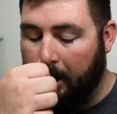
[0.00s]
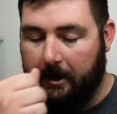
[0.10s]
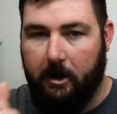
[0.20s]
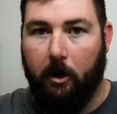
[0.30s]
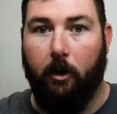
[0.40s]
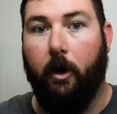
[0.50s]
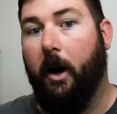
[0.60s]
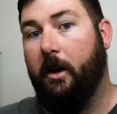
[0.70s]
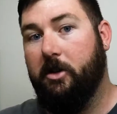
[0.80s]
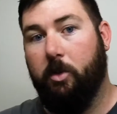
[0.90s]
So
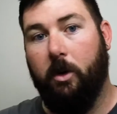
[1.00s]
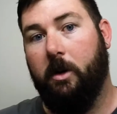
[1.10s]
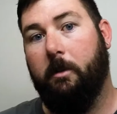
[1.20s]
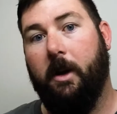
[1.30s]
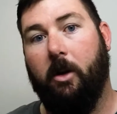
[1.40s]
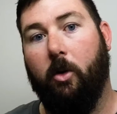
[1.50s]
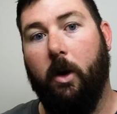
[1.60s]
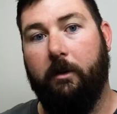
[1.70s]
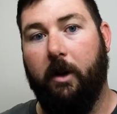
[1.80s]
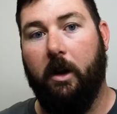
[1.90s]
I just wanted to make a
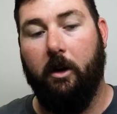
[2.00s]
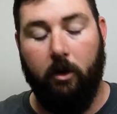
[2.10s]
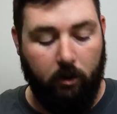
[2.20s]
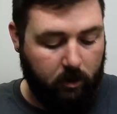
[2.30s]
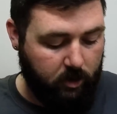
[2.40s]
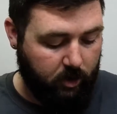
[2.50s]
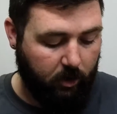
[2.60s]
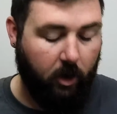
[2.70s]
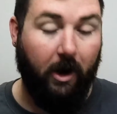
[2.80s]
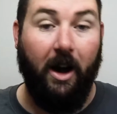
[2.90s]
quick video, show
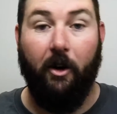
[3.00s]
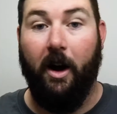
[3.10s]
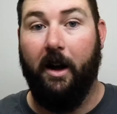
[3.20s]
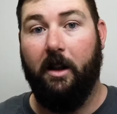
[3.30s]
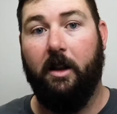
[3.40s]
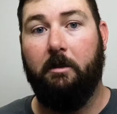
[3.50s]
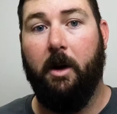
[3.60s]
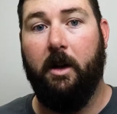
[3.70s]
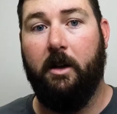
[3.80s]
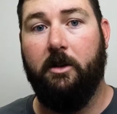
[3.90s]
y'all how I clean
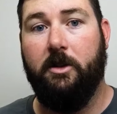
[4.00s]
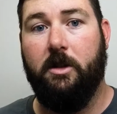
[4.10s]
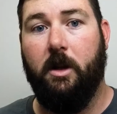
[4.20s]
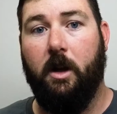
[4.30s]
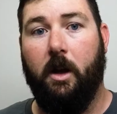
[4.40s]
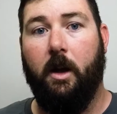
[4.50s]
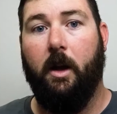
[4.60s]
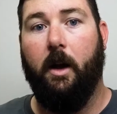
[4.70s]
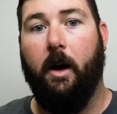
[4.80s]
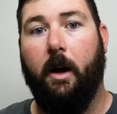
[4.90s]
my ears.
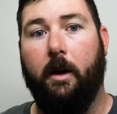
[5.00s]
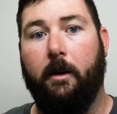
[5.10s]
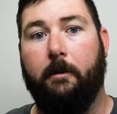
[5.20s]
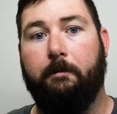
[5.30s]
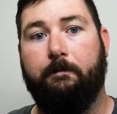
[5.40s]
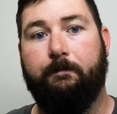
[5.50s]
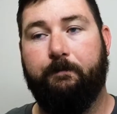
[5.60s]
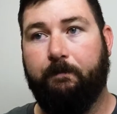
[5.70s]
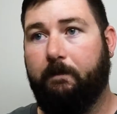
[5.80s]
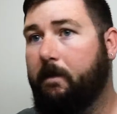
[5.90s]

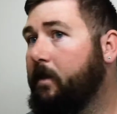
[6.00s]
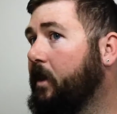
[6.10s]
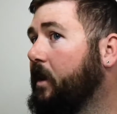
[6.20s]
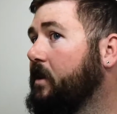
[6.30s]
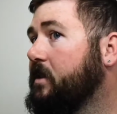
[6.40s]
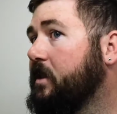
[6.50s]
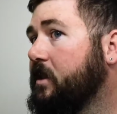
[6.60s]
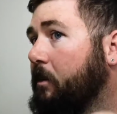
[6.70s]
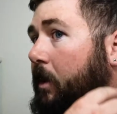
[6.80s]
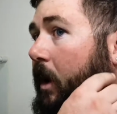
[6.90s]
Since
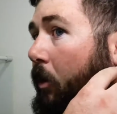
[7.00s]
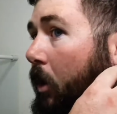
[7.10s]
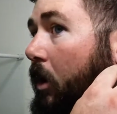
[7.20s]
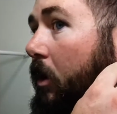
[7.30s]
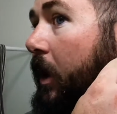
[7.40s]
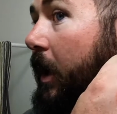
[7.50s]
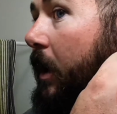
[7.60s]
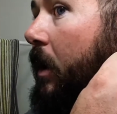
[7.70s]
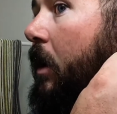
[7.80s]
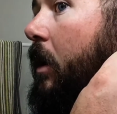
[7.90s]
I've been at work all
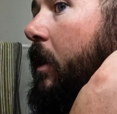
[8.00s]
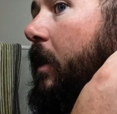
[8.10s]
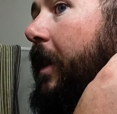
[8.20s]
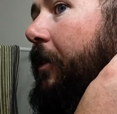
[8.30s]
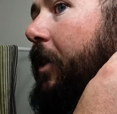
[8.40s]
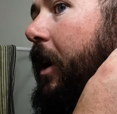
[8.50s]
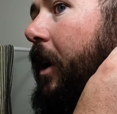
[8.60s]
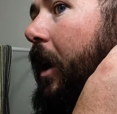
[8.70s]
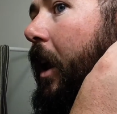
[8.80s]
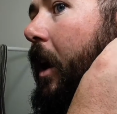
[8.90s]
day, they've got a
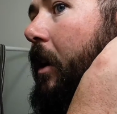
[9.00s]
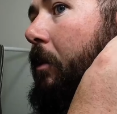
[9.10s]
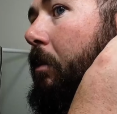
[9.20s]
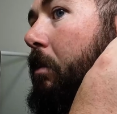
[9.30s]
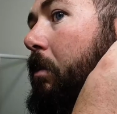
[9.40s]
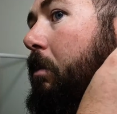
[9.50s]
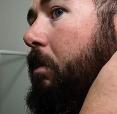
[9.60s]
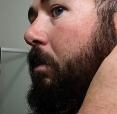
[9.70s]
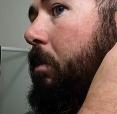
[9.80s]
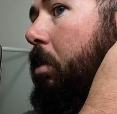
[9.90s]
lot of
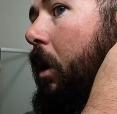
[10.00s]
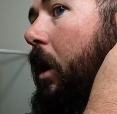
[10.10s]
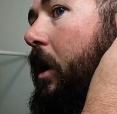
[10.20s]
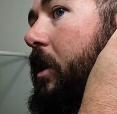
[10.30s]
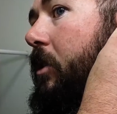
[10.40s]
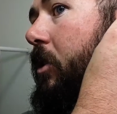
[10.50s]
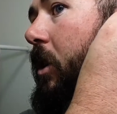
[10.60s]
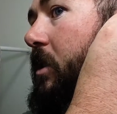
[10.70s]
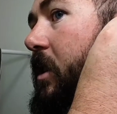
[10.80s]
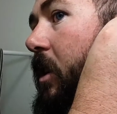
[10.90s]
blood
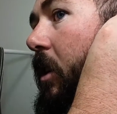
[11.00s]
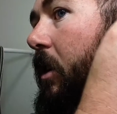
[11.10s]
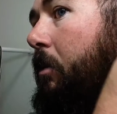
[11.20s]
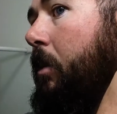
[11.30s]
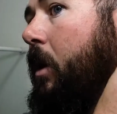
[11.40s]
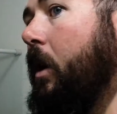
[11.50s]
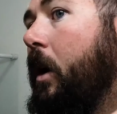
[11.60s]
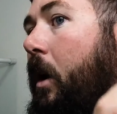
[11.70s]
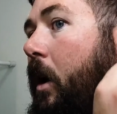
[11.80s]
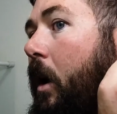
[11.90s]
crusted on
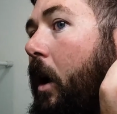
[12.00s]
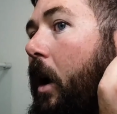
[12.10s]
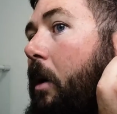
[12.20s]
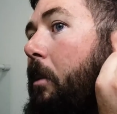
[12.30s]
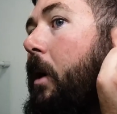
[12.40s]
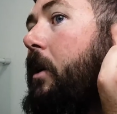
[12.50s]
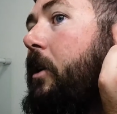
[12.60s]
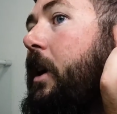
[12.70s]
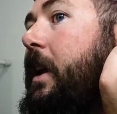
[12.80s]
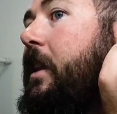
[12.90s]
them
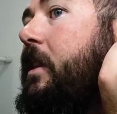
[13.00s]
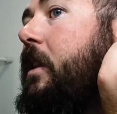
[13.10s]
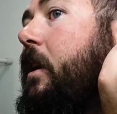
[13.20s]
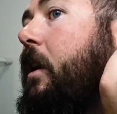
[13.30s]
underneath.